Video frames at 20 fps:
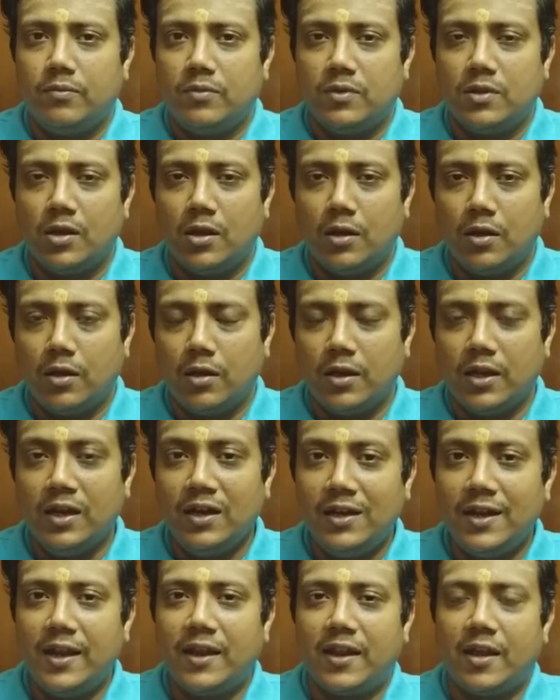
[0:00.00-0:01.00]
The
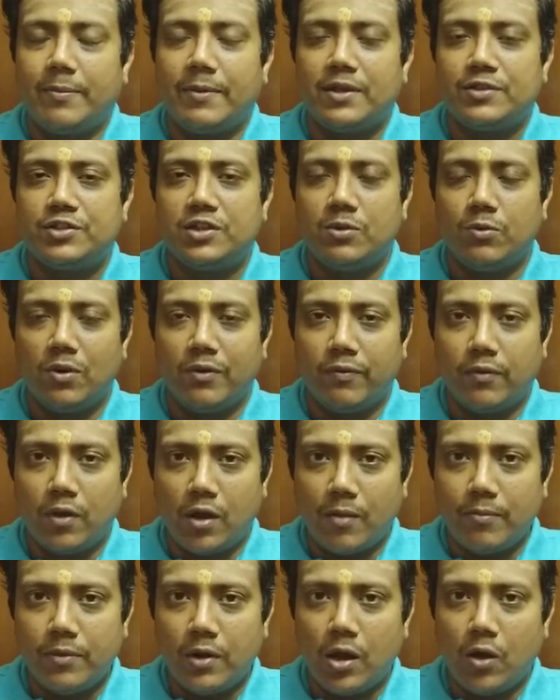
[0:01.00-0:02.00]
intake capacity would have
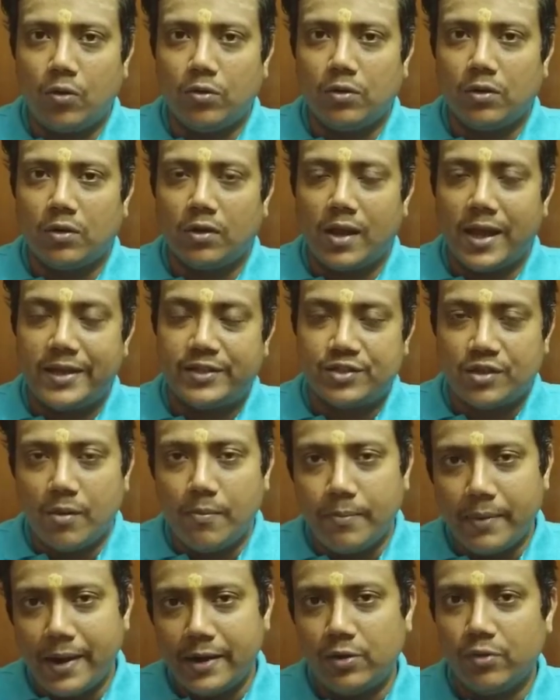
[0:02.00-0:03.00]
come down as
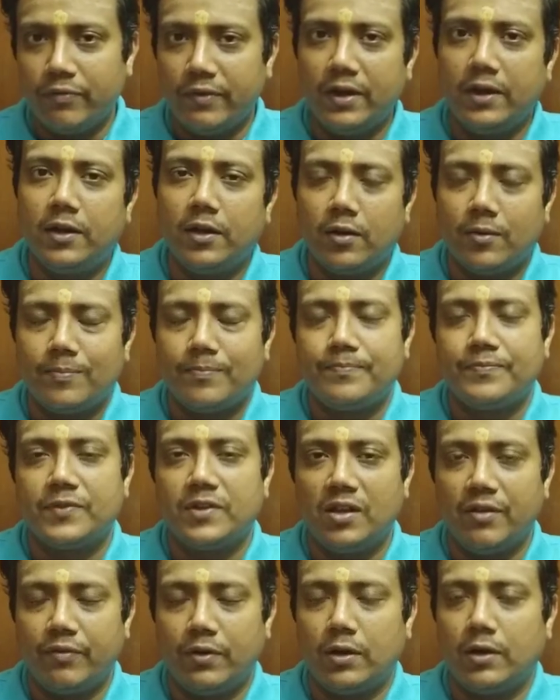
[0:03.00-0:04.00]
compared to winter,
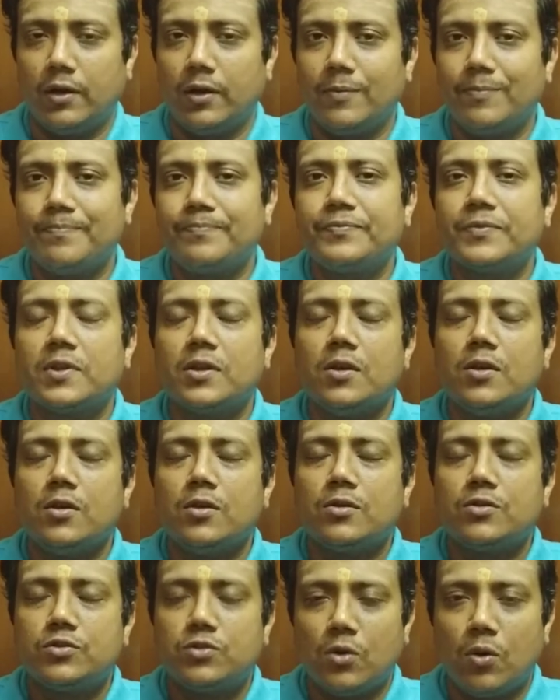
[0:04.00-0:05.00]
definitely.
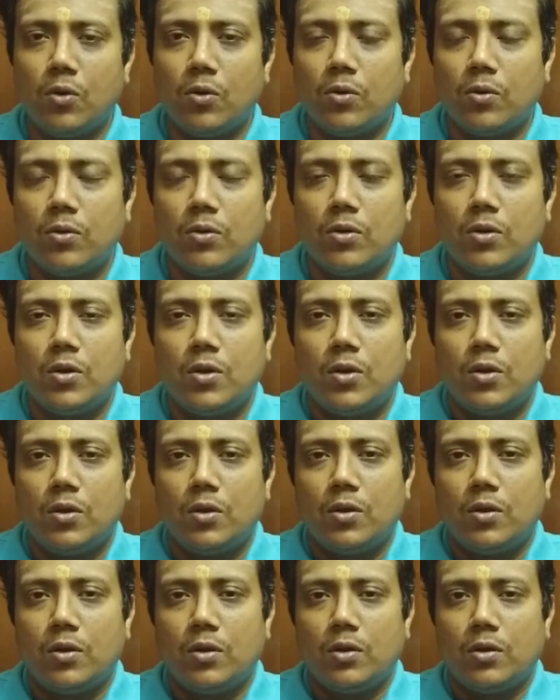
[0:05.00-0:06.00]
So,
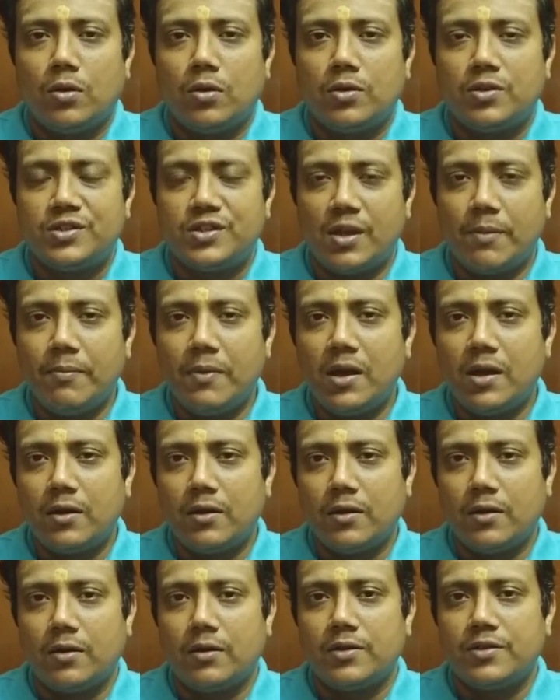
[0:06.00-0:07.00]

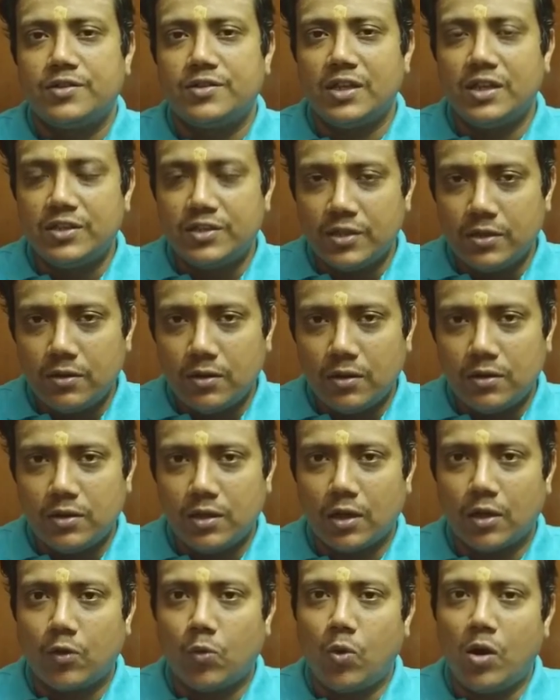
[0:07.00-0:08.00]
summer season,
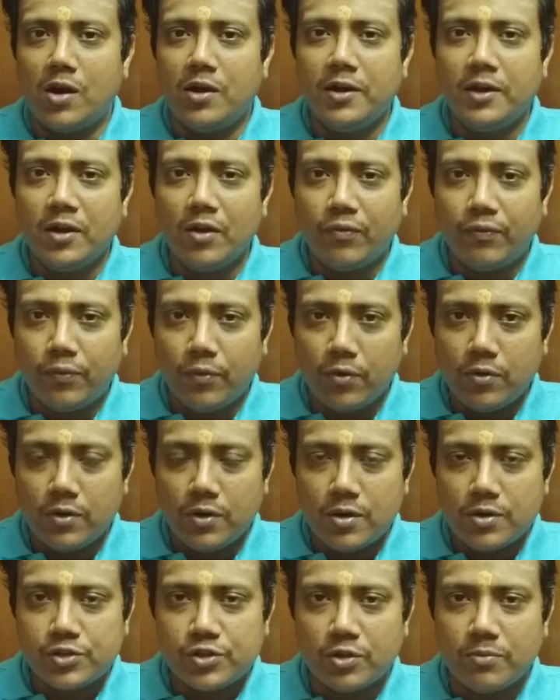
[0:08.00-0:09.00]
the quantity of food
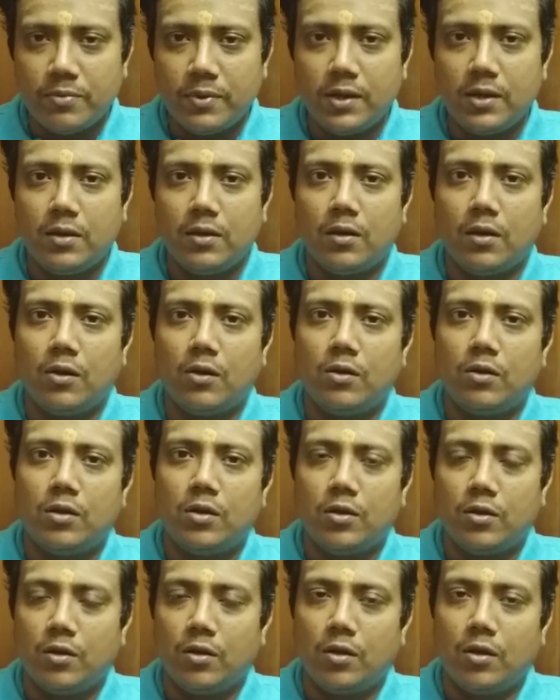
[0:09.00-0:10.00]
should be
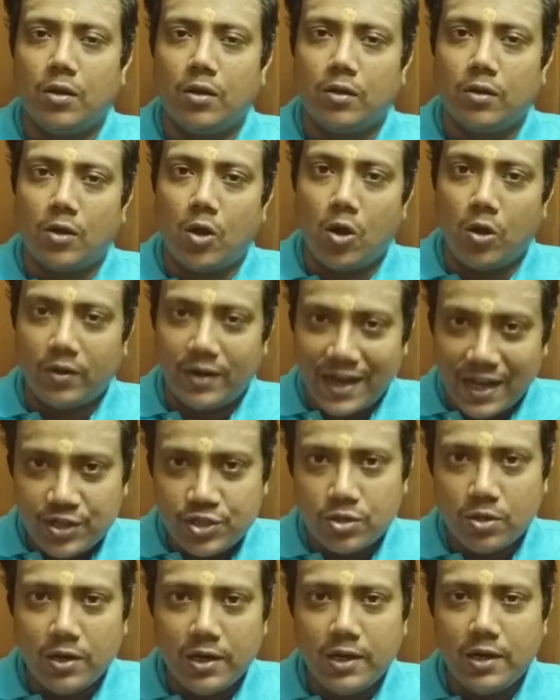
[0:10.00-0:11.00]

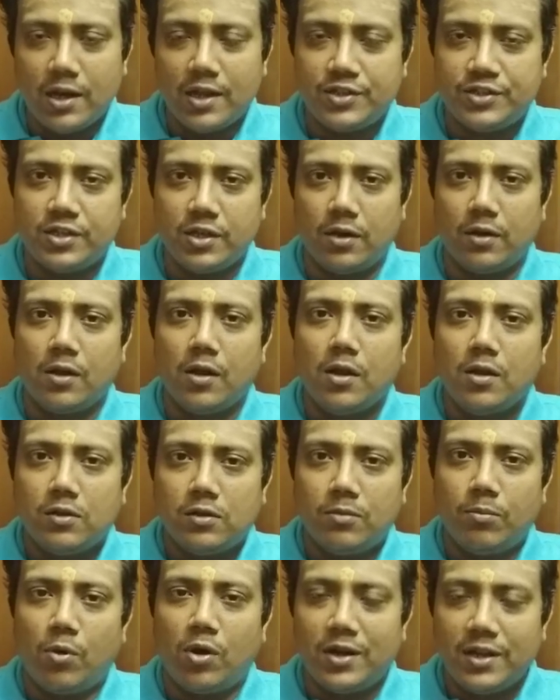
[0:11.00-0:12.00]
naturally lesser.
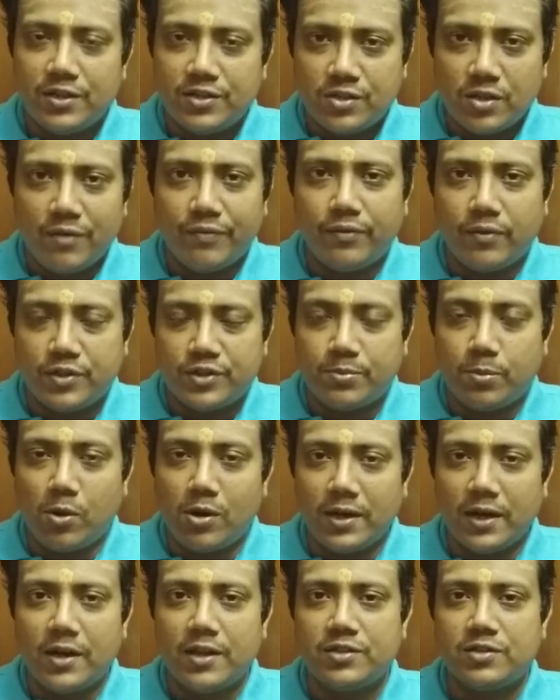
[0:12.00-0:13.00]
Body itself
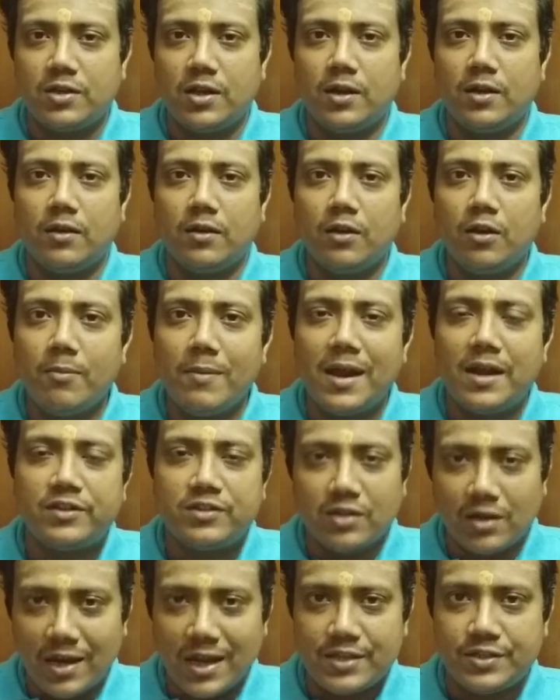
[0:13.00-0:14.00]
spontaneously demands
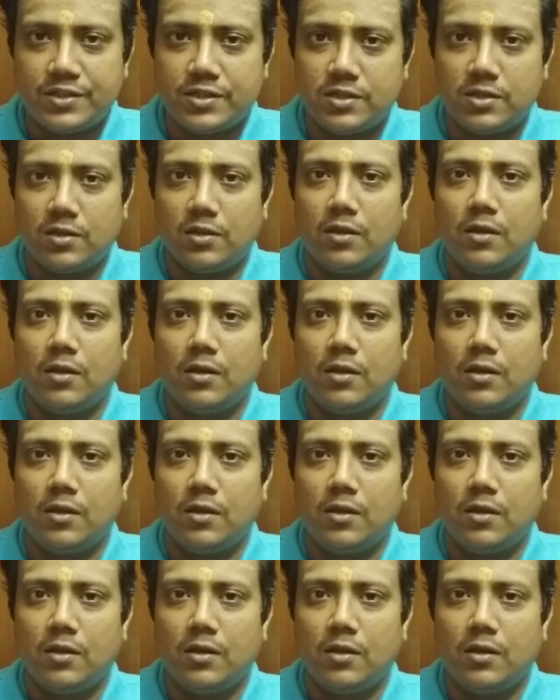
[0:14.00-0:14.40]
less.